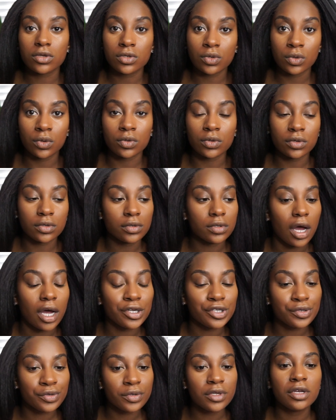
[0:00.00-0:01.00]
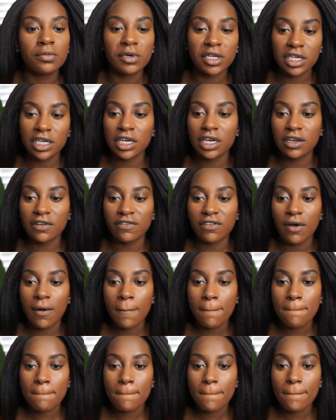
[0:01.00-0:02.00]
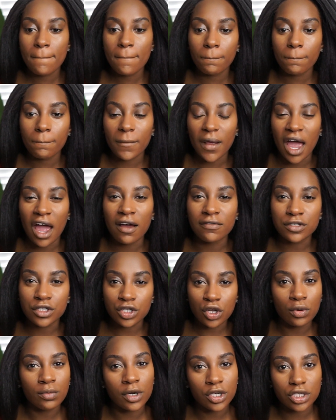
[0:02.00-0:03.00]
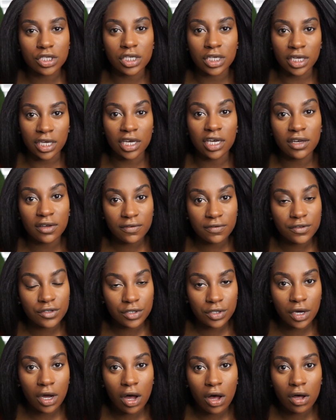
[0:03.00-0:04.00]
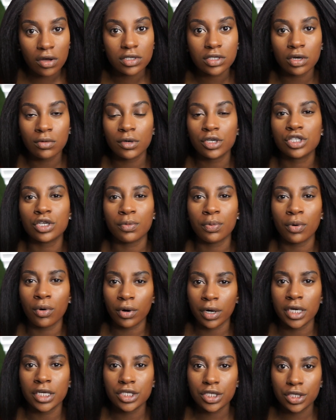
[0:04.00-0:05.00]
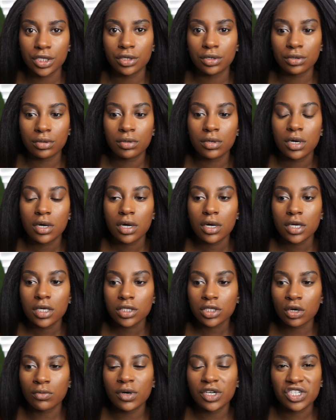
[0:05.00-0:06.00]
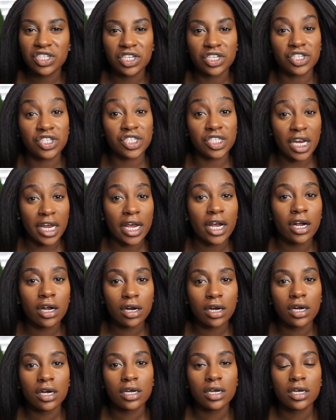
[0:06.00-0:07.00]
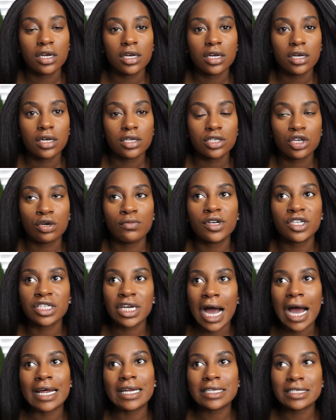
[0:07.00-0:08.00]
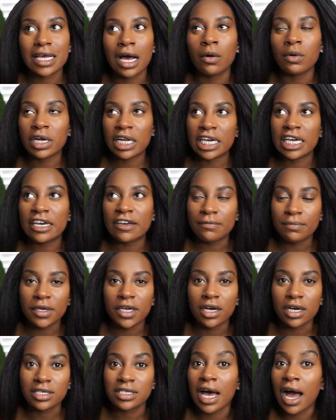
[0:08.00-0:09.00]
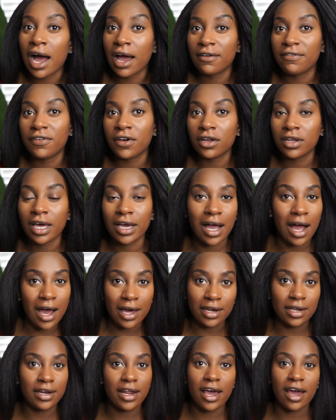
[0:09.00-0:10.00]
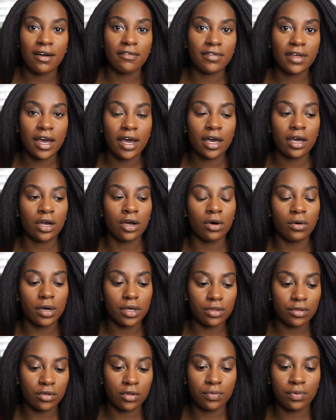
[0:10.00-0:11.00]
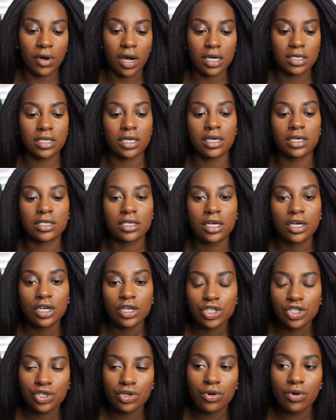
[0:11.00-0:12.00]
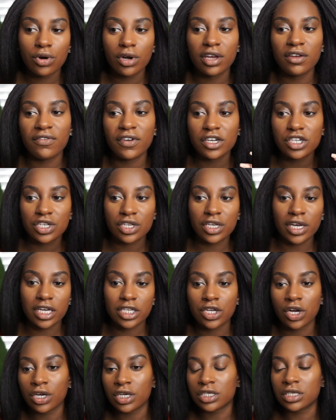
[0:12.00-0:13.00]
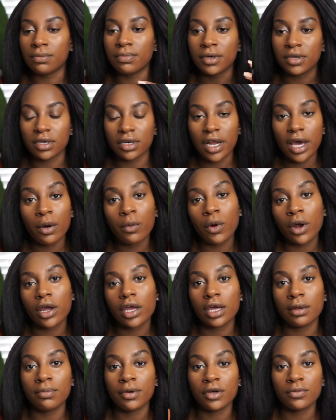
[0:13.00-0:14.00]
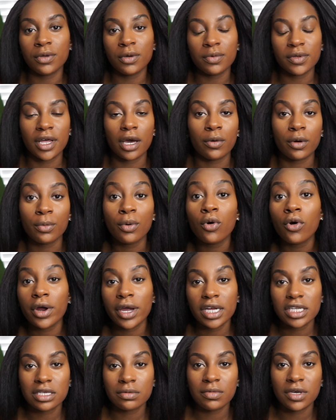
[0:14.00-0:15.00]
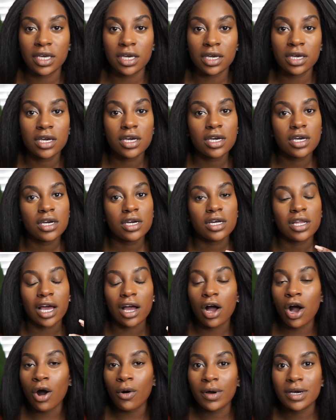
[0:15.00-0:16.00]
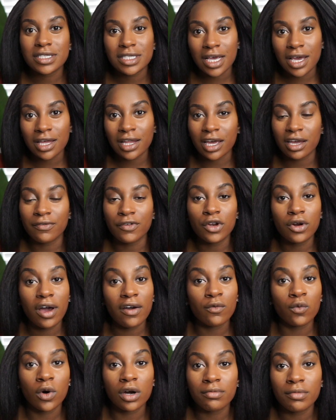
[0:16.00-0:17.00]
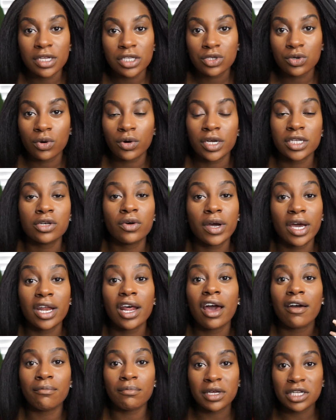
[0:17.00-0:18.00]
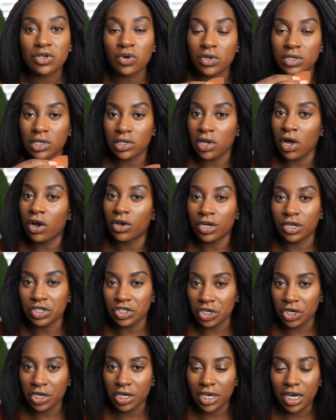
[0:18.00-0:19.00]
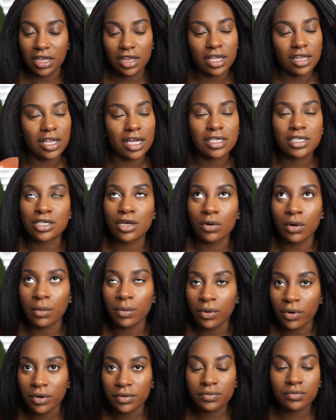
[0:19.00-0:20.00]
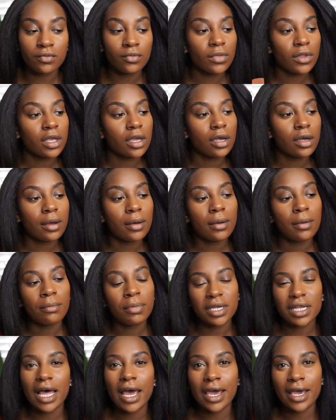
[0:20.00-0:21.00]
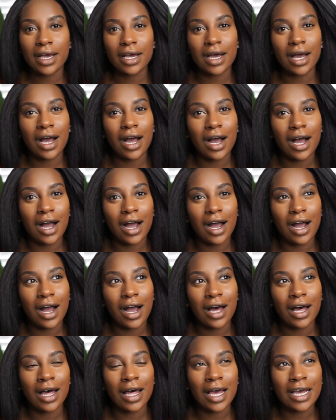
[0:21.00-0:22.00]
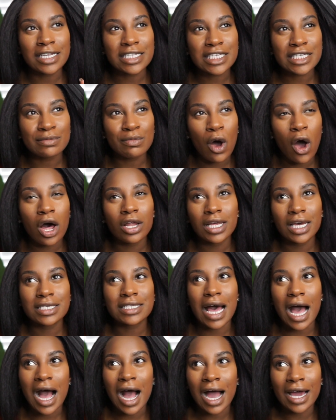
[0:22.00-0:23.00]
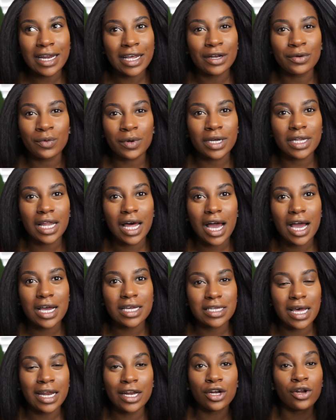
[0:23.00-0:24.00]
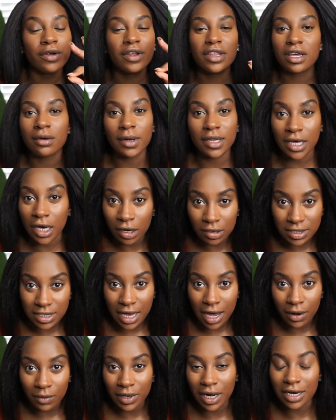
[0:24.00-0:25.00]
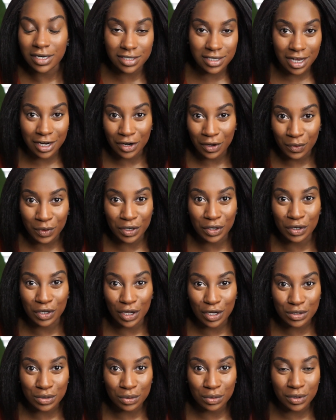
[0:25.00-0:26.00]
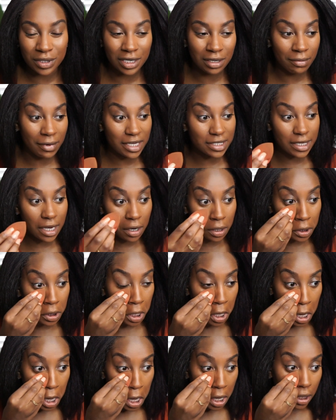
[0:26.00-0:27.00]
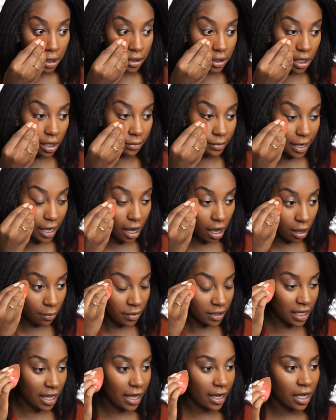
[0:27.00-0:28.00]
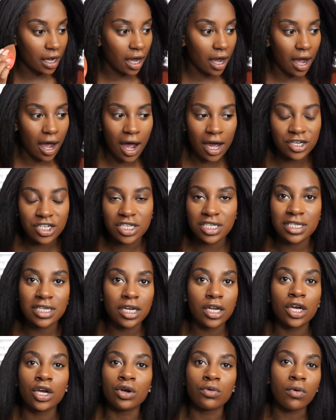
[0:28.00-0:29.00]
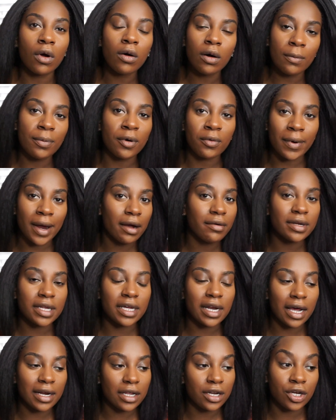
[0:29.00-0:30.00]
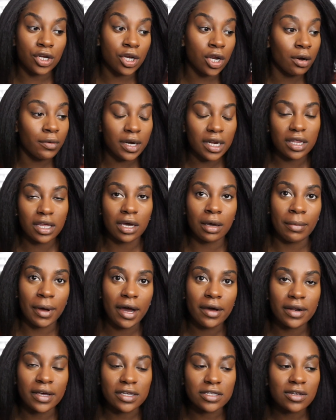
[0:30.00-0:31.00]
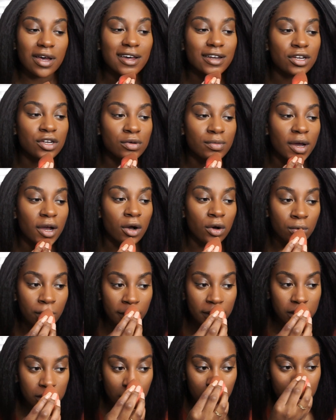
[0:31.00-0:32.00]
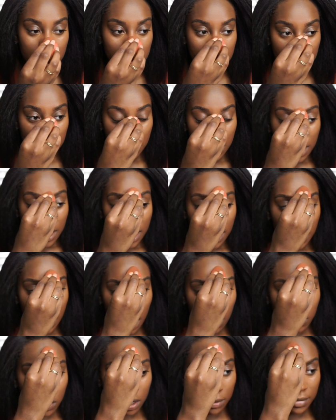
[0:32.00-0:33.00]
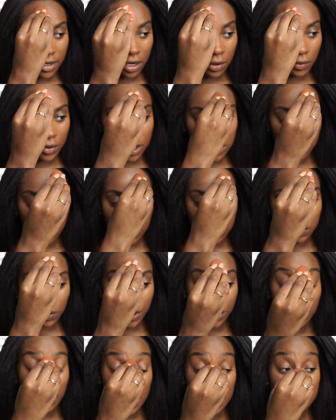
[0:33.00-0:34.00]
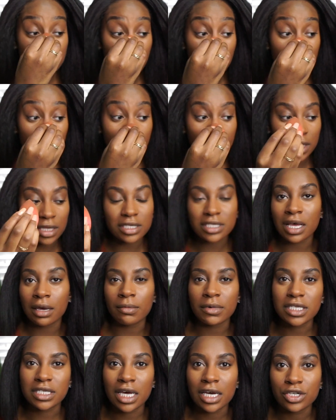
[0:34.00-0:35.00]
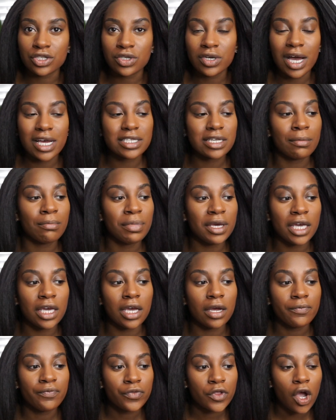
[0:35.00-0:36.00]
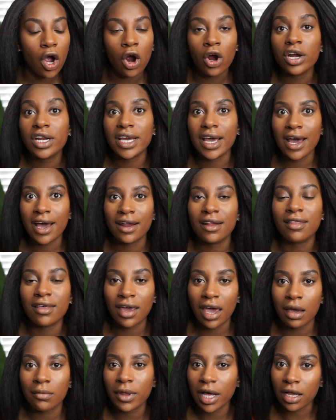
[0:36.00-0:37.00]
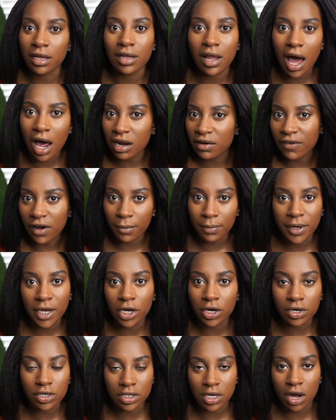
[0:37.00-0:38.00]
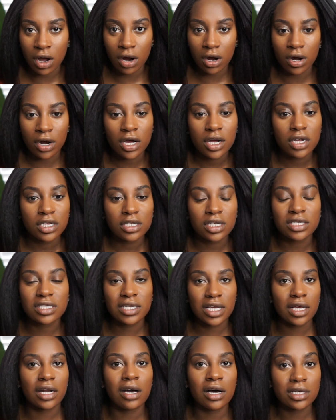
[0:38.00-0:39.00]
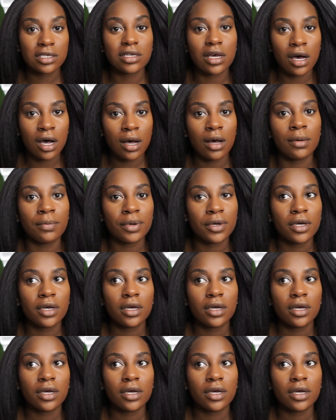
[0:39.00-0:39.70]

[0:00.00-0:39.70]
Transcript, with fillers: school, I truly believe I have so much to give to y'all, so much to pour into you, so much to share, so much guidance I want to give, because I felt like I didn't have that going through the process. Sure, eventually I started to build a network and build people that were pouring into me. Like I always say, like, if you don't have one mentor, it's okay to have mentors along your journey. I think that's so important. But like, as small as I didn't realize, I didn't know anything about the LSAT when I decided I want to go to law school. And it may sound dumb now, but like, I just didn't grow up around it. I didn't know anything about it. So I had to do my own research. And I want to be a resource where you guys don't have to make the same mistakes. You guys can be already ahead of the game, like a lot of our peers are, to set us up